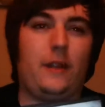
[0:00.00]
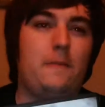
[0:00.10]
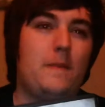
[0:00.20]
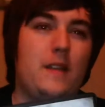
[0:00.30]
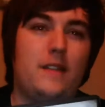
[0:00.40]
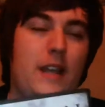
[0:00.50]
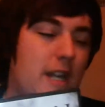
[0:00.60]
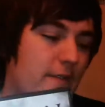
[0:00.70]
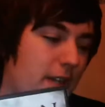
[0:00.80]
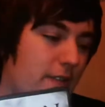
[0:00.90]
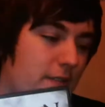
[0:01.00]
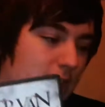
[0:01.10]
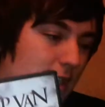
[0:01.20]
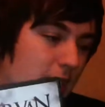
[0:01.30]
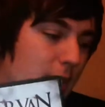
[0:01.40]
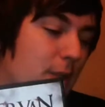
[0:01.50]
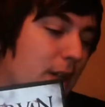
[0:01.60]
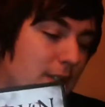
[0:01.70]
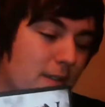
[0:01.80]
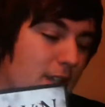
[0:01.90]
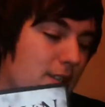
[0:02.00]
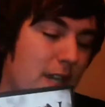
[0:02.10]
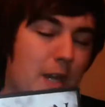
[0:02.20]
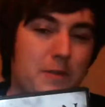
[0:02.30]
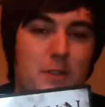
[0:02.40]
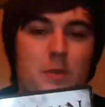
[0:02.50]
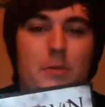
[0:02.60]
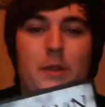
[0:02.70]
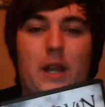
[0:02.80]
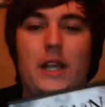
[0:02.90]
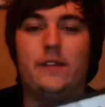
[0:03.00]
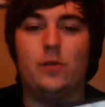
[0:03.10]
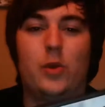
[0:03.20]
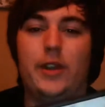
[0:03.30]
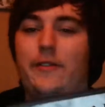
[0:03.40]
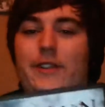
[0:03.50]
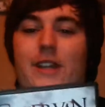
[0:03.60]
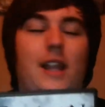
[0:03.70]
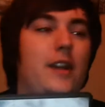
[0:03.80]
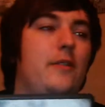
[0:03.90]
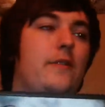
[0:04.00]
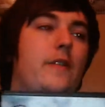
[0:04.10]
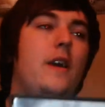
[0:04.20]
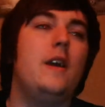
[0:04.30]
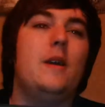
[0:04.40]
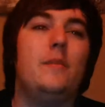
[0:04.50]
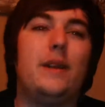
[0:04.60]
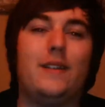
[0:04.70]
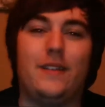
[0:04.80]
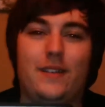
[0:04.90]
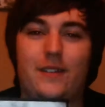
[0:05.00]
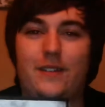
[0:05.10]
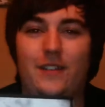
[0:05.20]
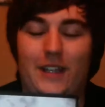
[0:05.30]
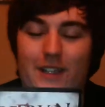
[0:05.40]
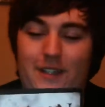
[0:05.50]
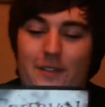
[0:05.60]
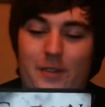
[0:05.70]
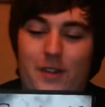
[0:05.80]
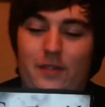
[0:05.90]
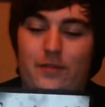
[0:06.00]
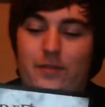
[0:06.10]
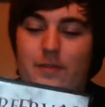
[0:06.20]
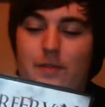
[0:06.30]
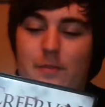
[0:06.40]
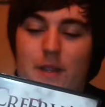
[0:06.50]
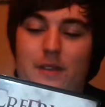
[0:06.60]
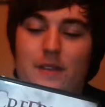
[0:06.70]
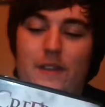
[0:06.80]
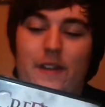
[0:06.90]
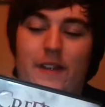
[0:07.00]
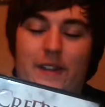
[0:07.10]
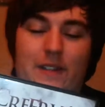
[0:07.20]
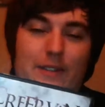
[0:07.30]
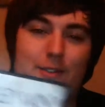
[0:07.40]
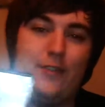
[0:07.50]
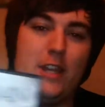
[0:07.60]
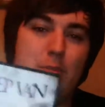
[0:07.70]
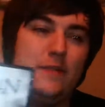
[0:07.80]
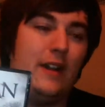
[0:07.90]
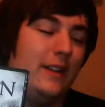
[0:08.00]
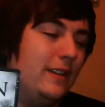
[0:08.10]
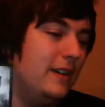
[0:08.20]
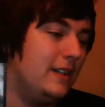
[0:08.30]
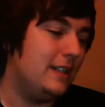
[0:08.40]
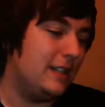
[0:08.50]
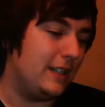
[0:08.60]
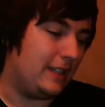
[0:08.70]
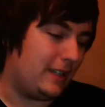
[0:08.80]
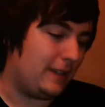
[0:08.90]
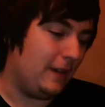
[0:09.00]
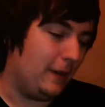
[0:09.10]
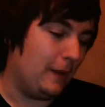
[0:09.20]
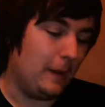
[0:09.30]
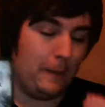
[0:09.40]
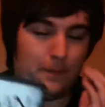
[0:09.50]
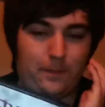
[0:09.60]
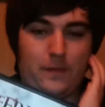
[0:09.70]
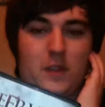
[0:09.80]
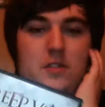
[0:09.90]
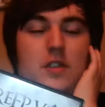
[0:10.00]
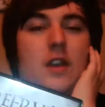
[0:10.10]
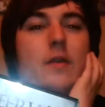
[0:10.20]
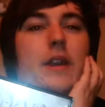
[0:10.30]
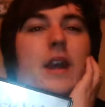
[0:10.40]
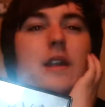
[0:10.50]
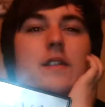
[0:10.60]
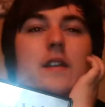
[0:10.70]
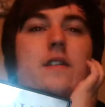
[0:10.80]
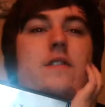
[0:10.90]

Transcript: It's the kind of van, if you see the parts outside your house, you would be kind of worried for your life, because it does look like, you know, there's a lot of mentions in that. It's kind of like a rapey van. Like straight away, kind of says